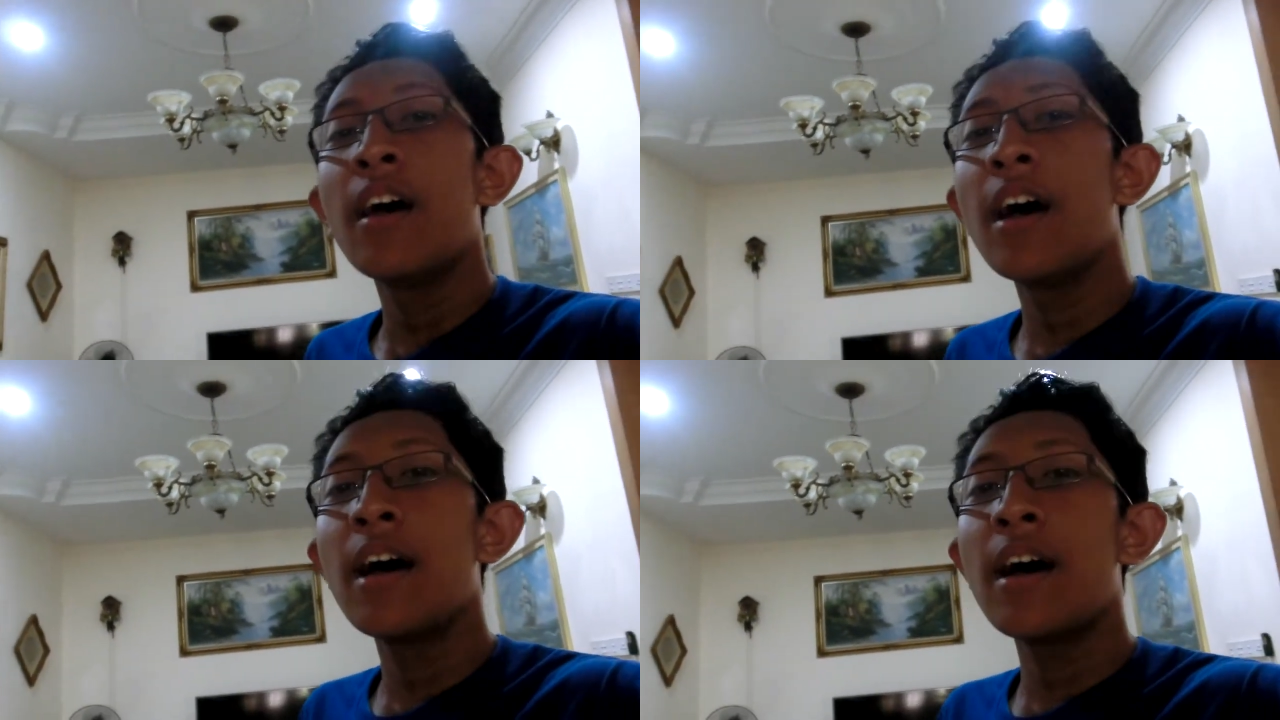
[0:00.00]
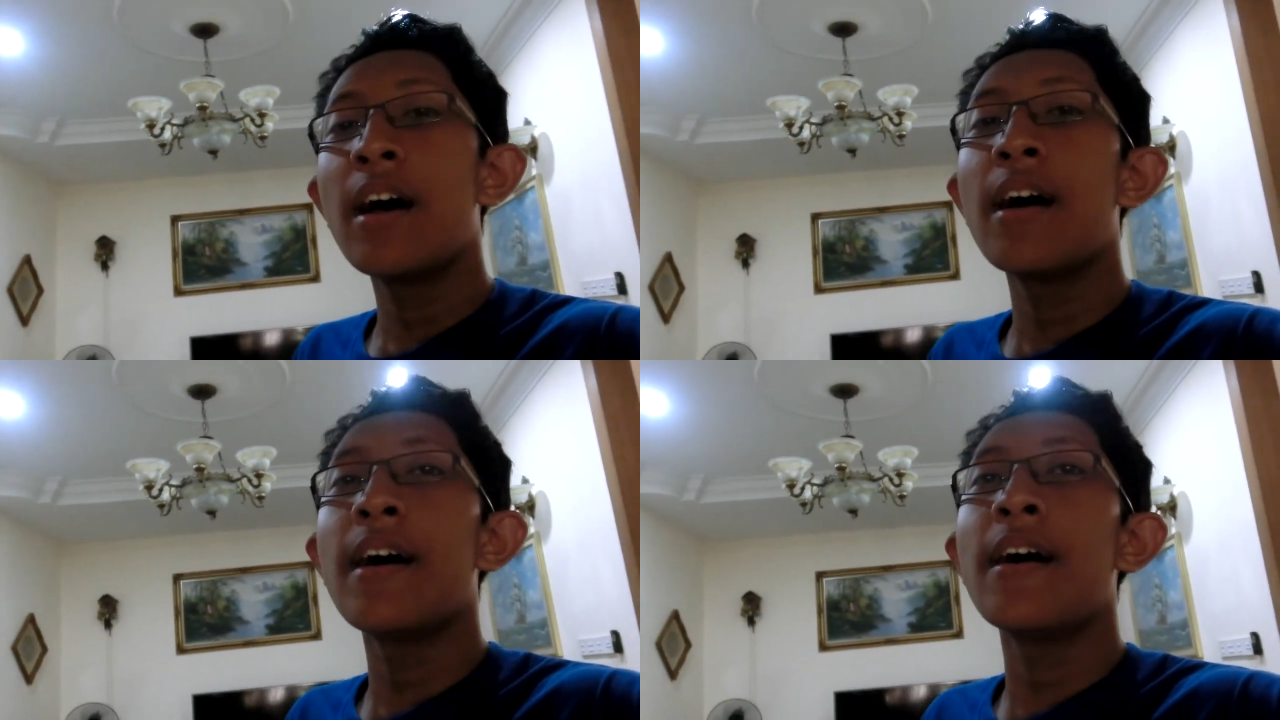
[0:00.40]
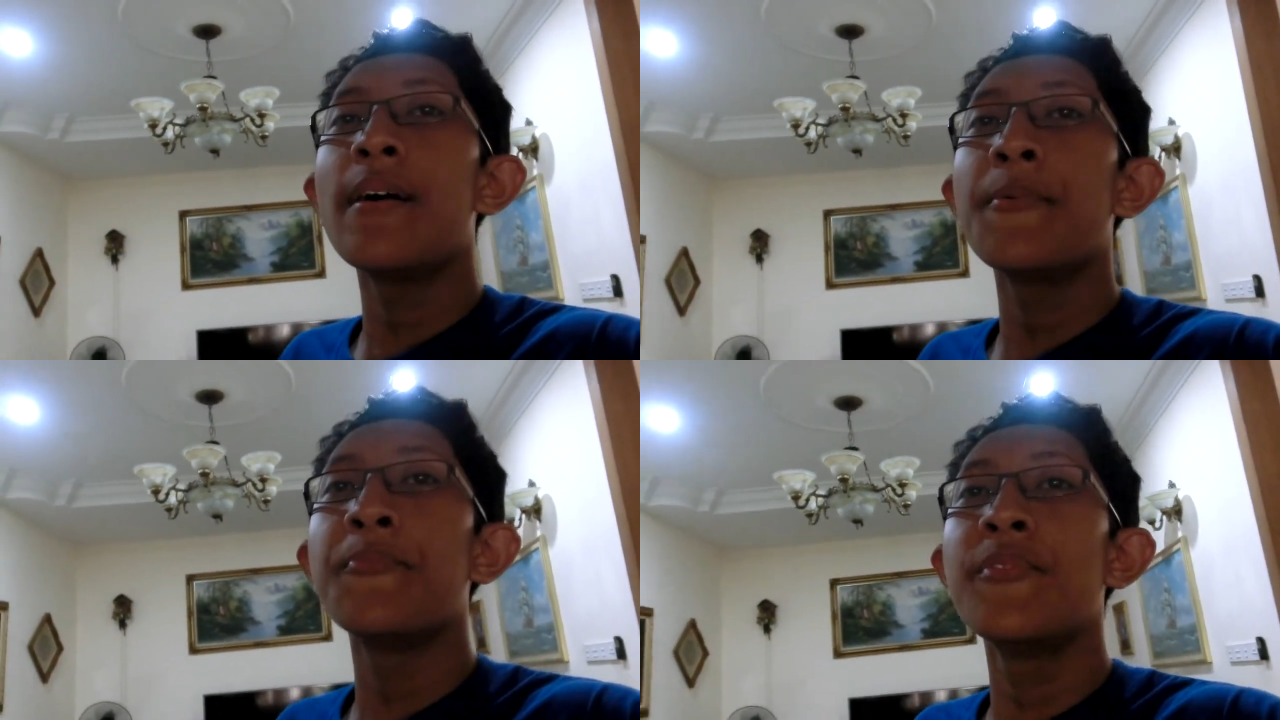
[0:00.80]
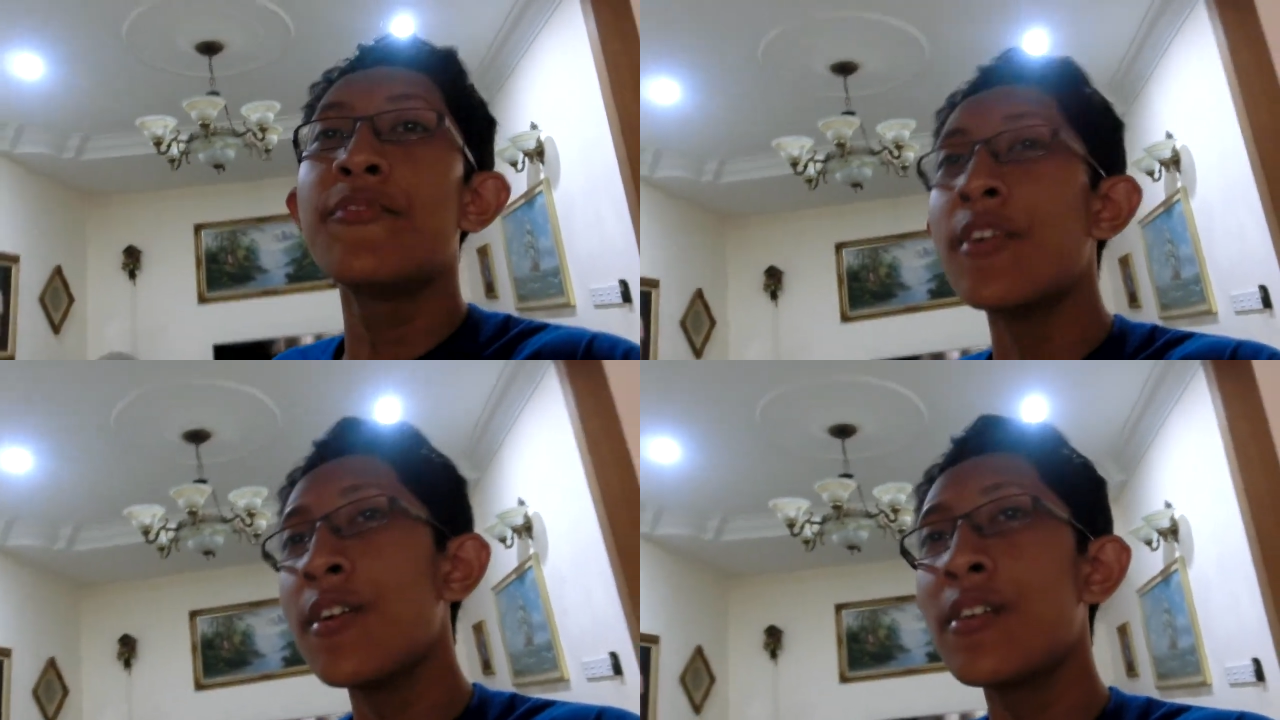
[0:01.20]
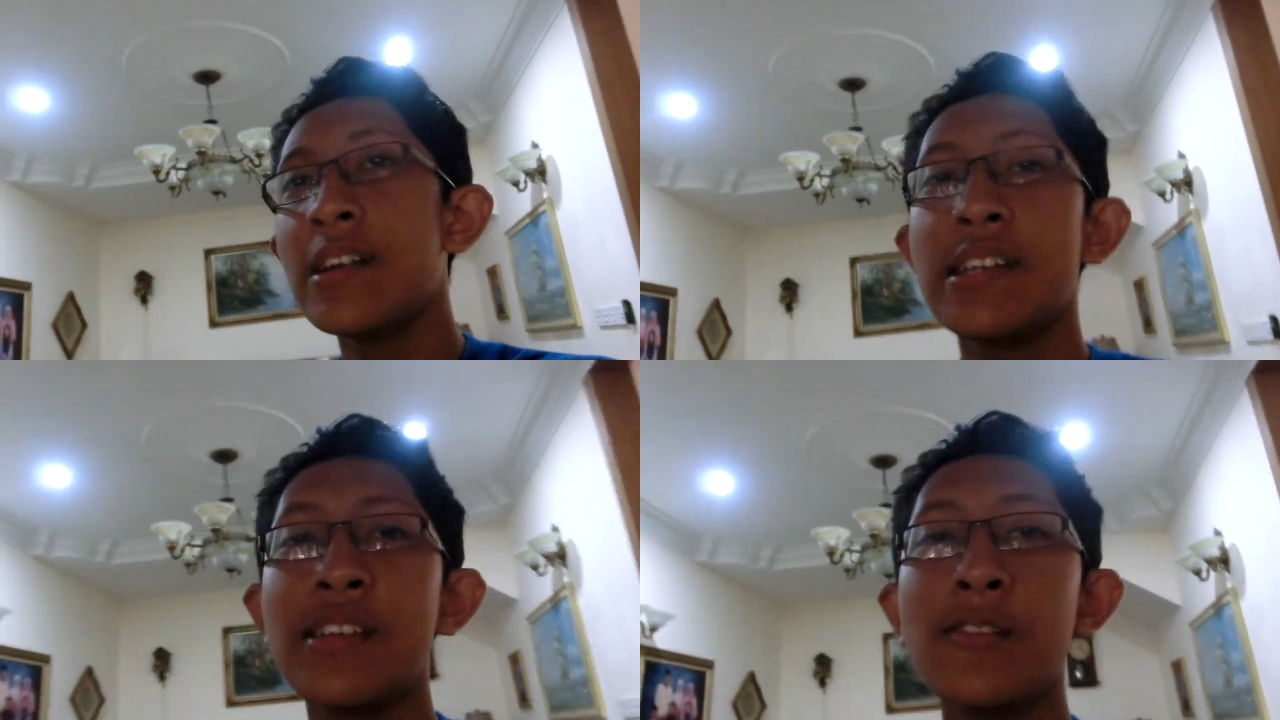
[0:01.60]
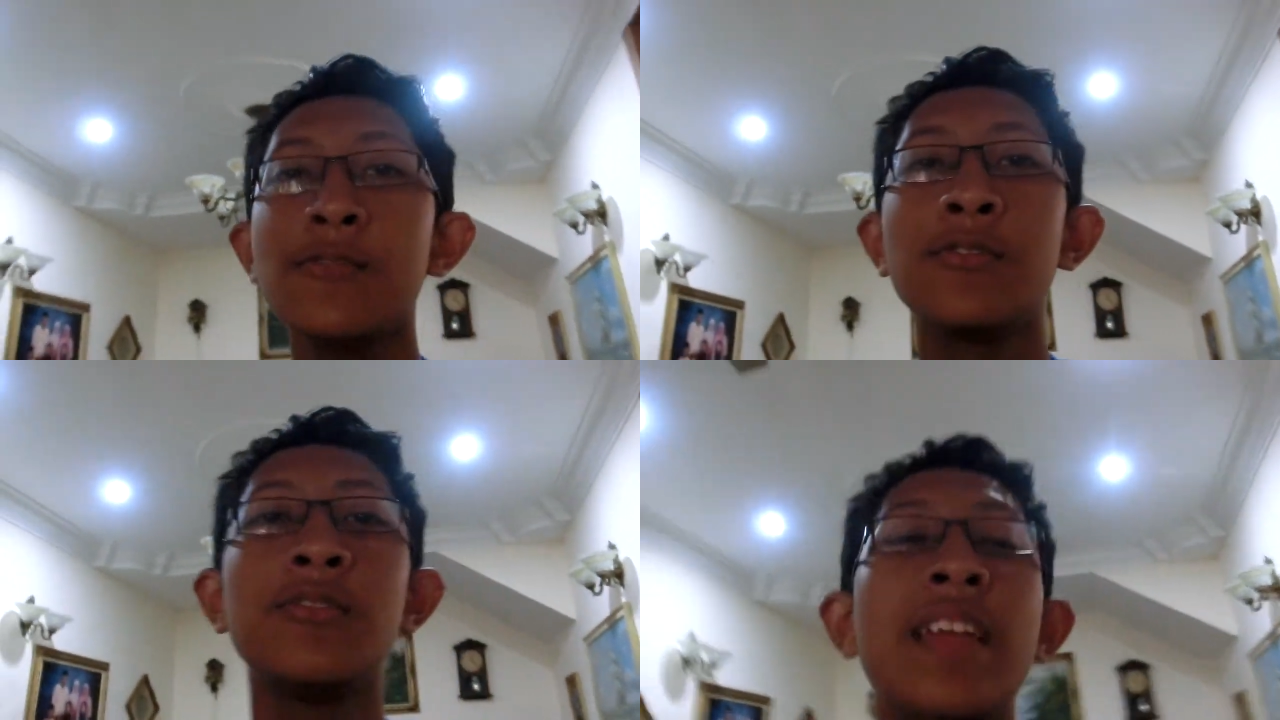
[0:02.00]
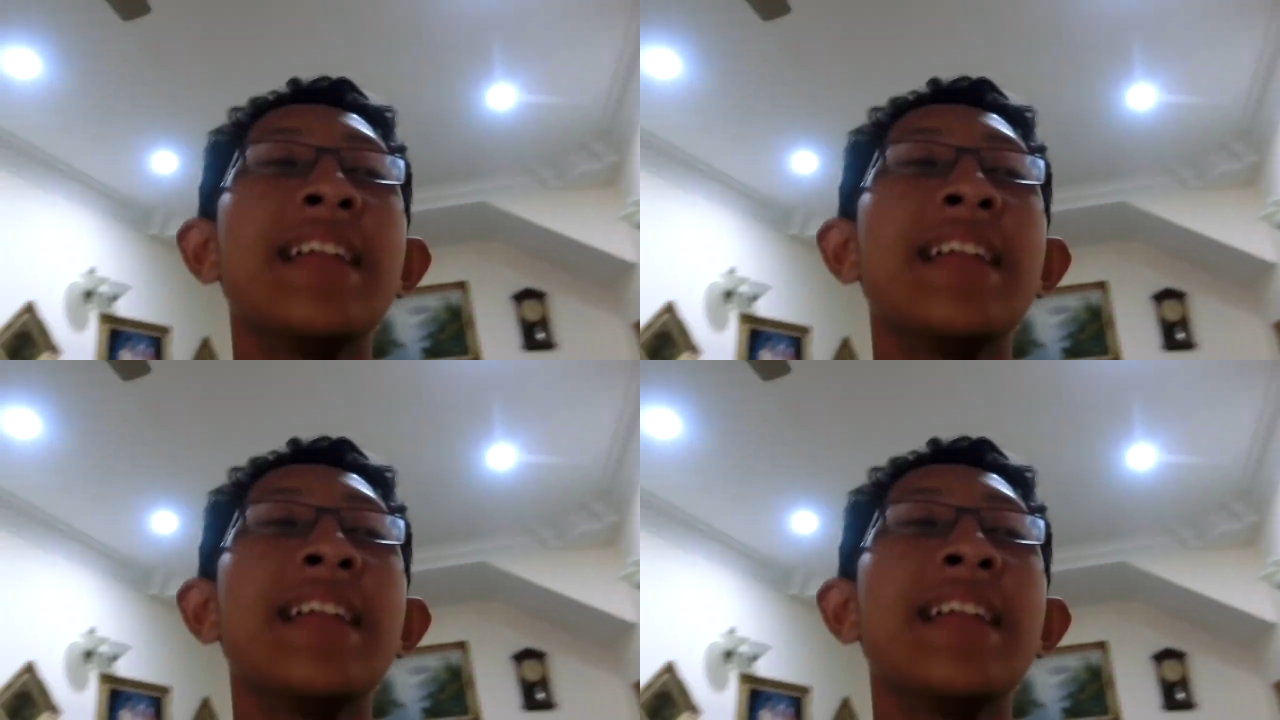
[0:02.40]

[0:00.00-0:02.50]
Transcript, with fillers: uh, before I go to that